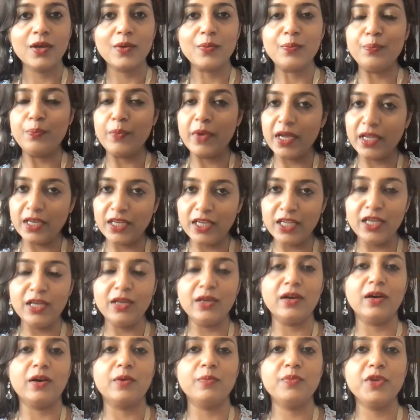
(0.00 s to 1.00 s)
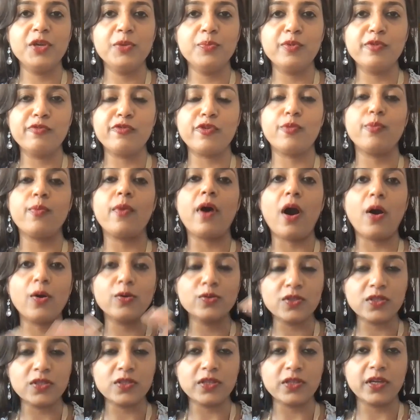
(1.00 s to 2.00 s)
Many people from
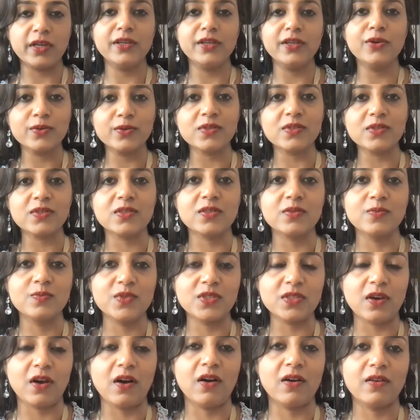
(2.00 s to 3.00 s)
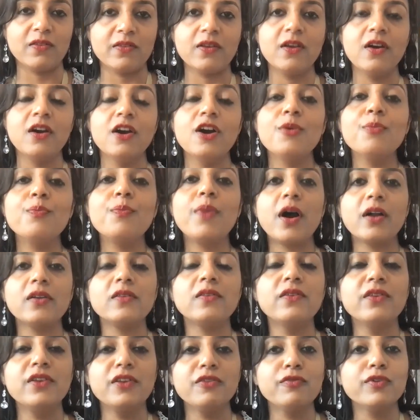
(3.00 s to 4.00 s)
outside ecosystems are
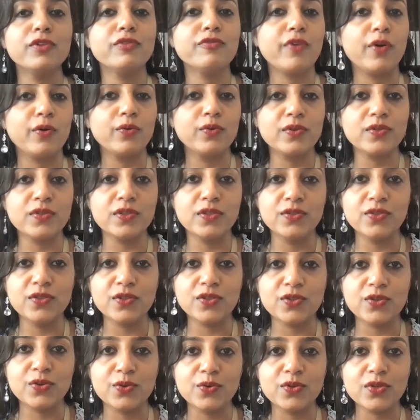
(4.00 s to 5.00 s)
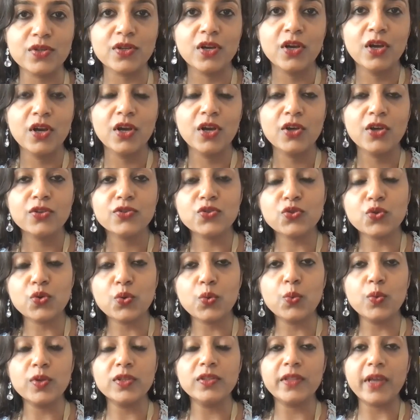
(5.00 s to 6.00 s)
partnering with Founders Institute. So
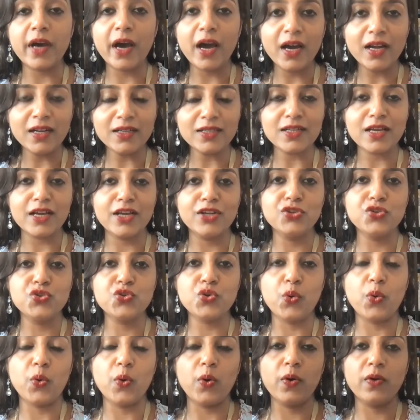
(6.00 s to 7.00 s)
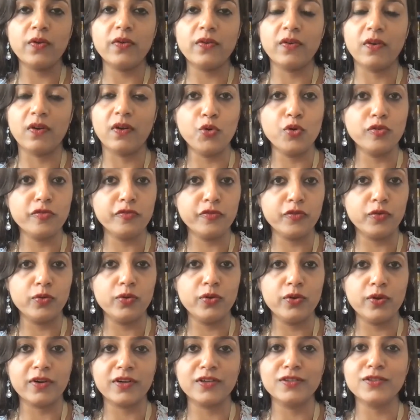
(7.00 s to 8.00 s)
with that and your
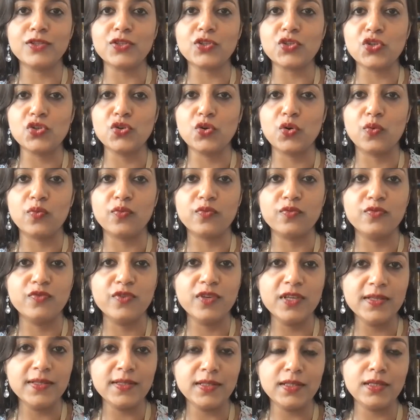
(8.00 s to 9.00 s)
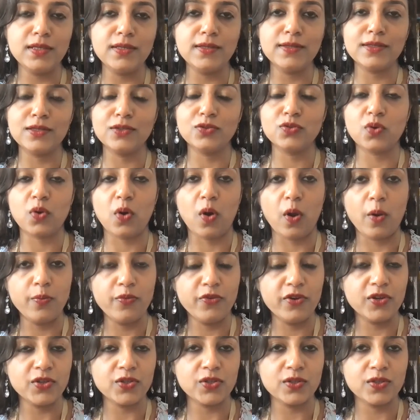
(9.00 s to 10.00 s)
portfolio consisting of VCs and
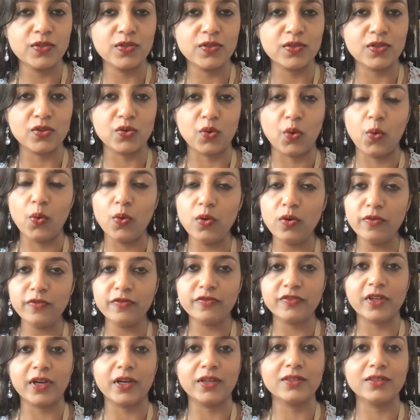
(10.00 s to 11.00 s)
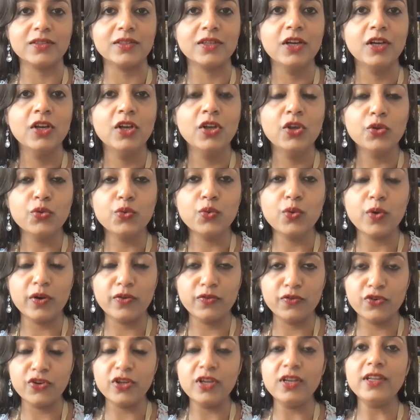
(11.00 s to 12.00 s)
corporations and all of that, you
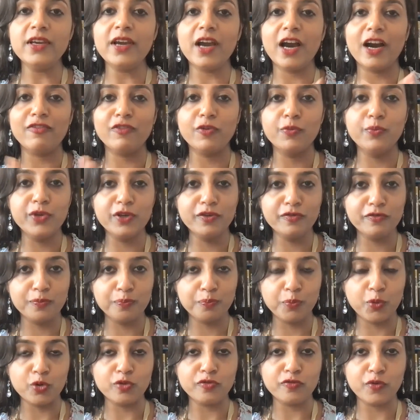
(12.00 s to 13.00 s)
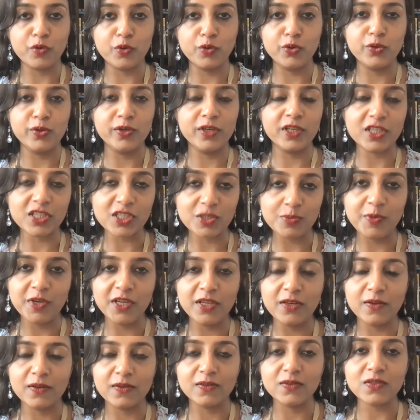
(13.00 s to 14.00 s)
really have a big portfolio and
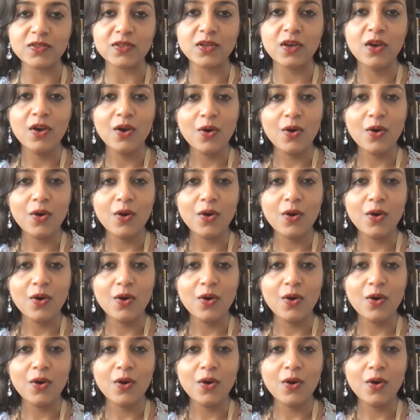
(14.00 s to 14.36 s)
experience.